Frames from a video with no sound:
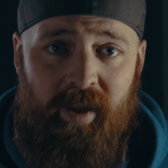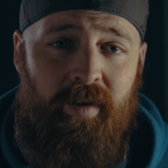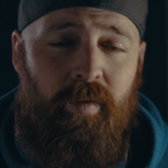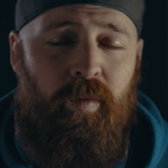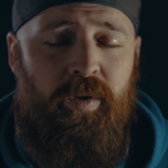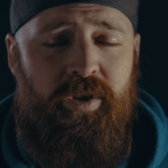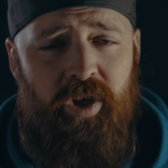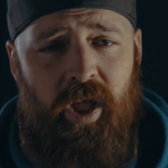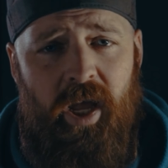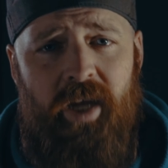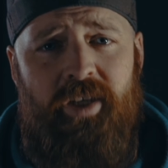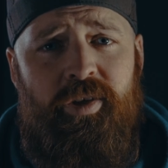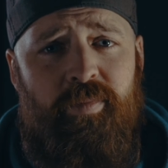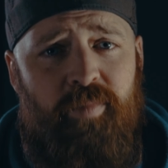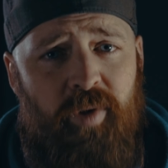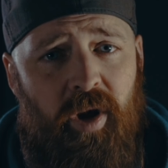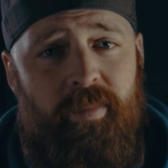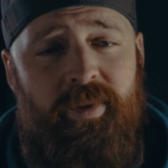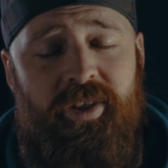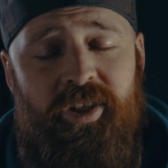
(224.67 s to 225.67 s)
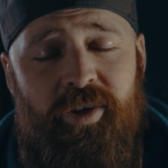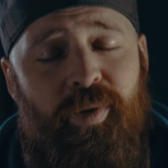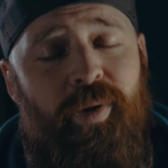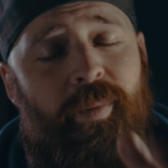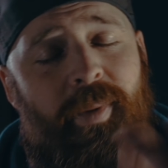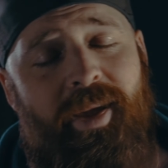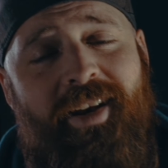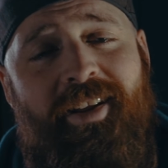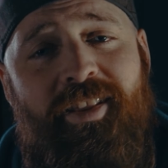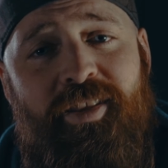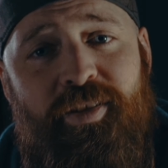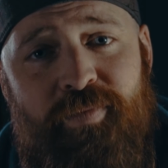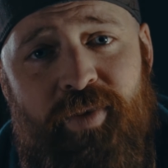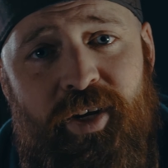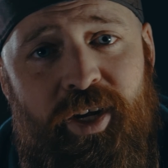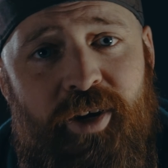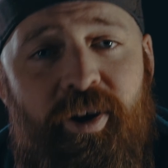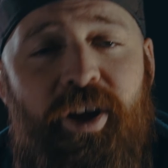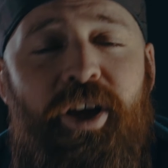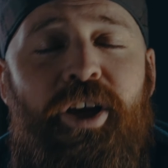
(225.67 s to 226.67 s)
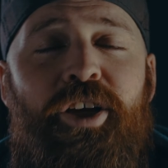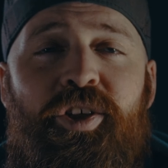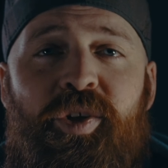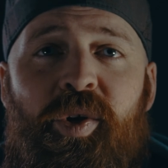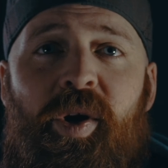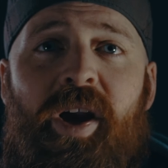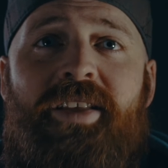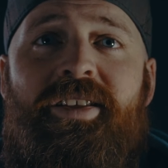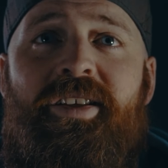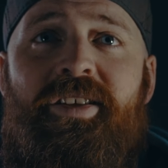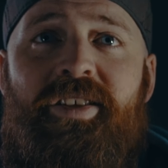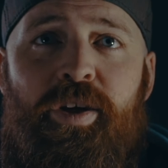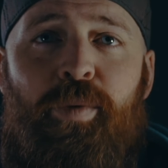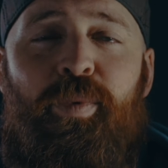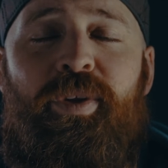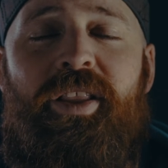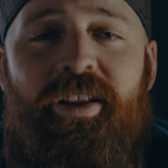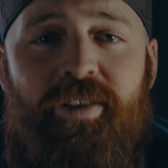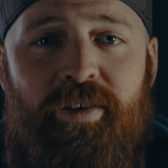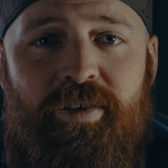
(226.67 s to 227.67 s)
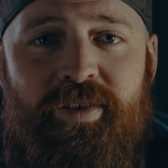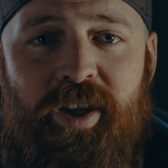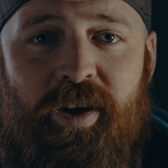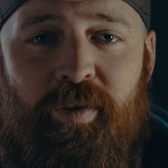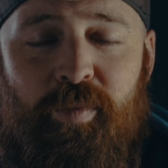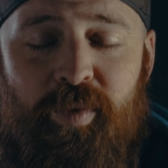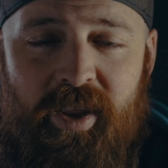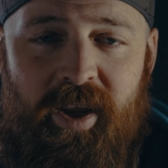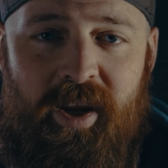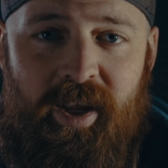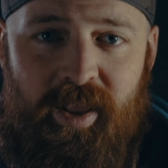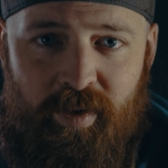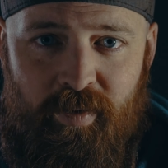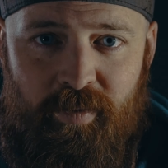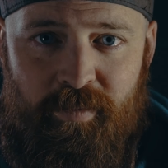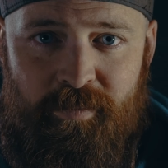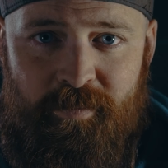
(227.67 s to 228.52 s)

which I'll actually probably do when I'm editing this video, so you guys can see what that looks like with the halo.